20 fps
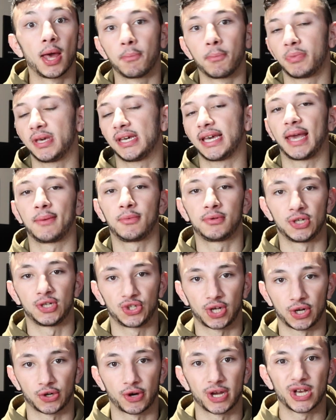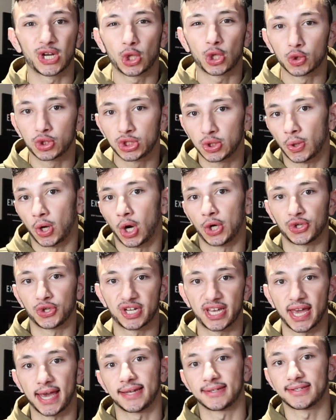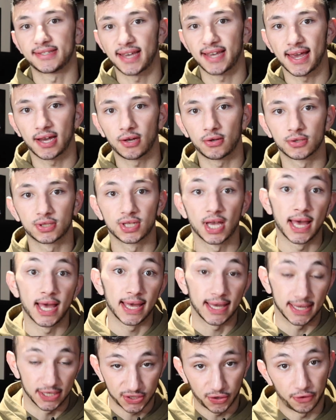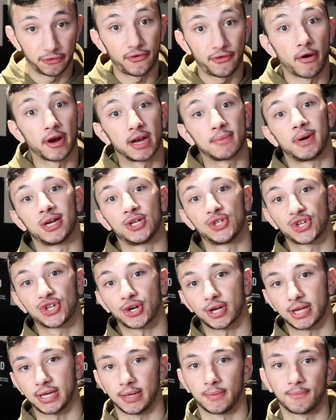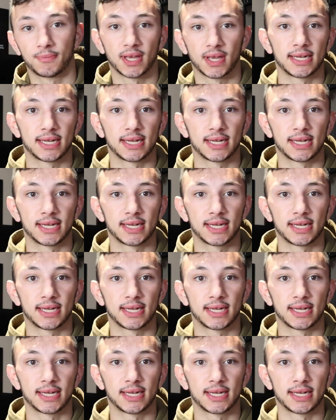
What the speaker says: being able to generate close to 100K in sales so far in my journey.